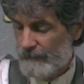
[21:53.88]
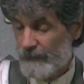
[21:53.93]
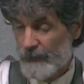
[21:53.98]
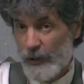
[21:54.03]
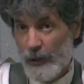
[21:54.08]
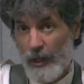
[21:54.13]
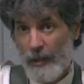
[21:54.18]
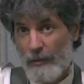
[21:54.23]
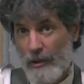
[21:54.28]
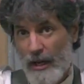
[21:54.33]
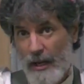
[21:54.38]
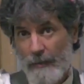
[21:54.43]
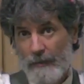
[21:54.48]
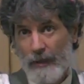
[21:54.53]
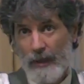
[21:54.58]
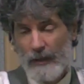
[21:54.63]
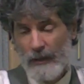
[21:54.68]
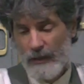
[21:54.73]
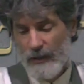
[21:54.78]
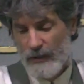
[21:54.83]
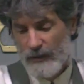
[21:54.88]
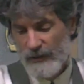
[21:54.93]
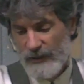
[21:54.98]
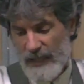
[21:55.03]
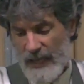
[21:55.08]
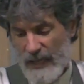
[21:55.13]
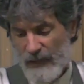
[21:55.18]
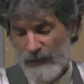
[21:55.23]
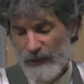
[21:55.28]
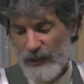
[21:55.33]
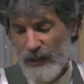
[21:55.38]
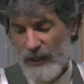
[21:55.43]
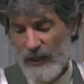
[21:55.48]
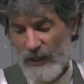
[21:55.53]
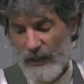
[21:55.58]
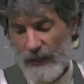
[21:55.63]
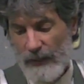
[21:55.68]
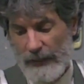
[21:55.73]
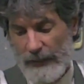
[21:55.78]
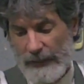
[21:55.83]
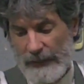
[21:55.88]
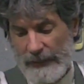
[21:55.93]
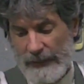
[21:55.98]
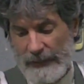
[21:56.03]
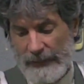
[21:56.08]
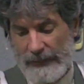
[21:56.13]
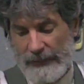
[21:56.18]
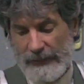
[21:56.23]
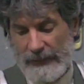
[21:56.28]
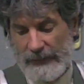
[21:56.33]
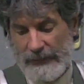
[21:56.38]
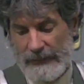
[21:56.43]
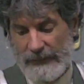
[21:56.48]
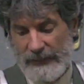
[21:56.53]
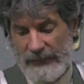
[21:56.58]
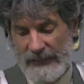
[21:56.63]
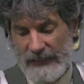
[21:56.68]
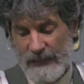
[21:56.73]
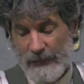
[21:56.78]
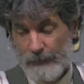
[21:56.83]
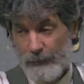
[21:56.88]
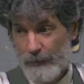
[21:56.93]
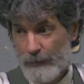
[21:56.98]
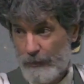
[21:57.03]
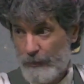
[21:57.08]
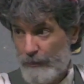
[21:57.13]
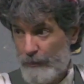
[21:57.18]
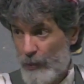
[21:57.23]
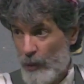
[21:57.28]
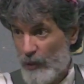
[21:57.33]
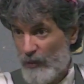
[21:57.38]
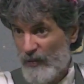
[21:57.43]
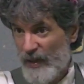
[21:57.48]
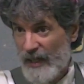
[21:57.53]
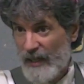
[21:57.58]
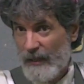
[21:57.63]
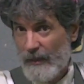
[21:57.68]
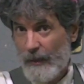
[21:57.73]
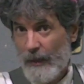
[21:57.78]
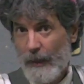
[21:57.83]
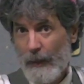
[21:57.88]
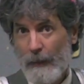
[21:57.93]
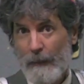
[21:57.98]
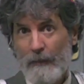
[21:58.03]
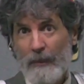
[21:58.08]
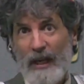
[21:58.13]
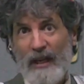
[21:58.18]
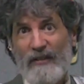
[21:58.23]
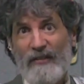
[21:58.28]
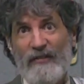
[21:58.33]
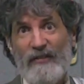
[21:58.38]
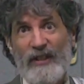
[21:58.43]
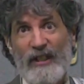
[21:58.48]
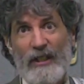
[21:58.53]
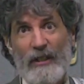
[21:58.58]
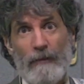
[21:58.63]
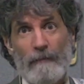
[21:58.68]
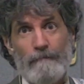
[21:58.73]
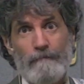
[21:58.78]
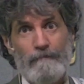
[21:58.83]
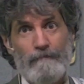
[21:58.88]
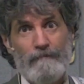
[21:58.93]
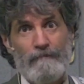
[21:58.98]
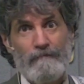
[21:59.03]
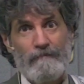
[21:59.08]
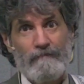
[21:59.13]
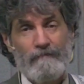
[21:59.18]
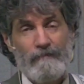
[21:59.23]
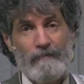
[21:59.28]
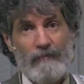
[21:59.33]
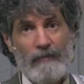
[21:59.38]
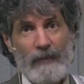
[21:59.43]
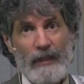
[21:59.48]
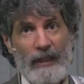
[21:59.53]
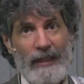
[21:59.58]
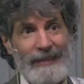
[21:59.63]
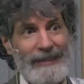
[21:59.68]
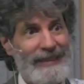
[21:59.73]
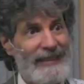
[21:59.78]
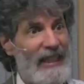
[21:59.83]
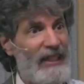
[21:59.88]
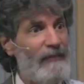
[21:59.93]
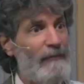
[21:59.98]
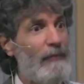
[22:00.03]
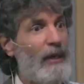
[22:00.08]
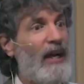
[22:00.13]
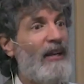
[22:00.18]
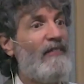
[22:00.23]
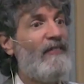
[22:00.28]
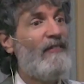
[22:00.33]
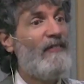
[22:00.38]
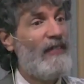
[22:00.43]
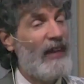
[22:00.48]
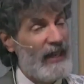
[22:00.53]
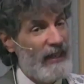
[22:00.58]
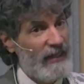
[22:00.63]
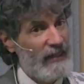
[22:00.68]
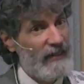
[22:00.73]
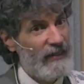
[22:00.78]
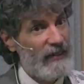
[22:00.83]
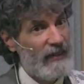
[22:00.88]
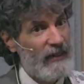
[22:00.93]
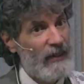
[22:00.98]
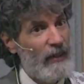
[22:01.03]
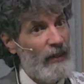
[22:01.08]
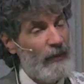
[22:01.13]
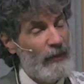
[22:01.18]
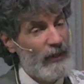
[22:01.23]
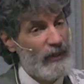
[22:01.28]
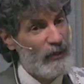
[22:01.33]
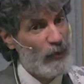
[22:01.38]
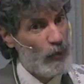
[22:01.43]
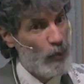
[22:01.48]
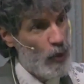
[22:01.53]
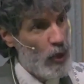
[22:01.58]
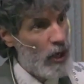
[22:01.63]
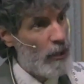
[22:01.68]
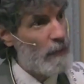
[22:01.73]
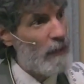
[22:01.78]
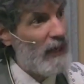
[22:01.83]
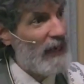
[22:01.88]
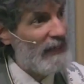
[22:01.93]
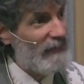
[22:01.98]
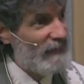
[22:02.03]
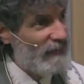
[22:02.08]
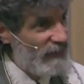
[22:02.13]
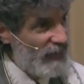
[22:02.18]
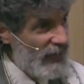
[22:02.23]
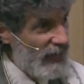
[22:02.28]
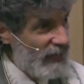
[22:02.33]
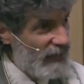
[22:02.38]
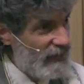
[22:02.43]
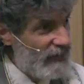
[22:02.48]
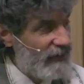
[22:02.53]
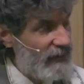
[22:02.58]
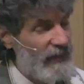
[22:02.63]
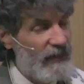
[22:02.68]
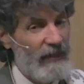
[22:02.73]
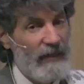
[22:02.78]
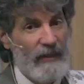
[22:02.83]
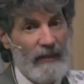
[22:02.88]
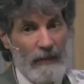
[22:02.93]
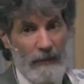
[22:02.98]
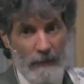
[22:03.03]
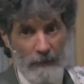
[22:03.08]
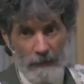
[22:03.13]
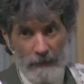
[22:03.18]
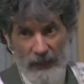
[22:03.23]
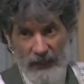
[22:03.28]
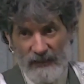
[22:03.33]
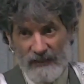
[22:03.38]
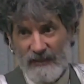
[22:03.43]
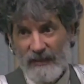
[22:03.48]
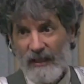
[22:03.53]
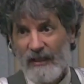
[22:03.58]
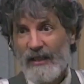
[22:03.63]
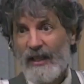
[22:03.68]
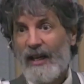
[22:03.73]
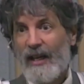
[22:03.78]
So Abraham goes down to Egypt motivated by fear instead of by faith we need to walk by faith based on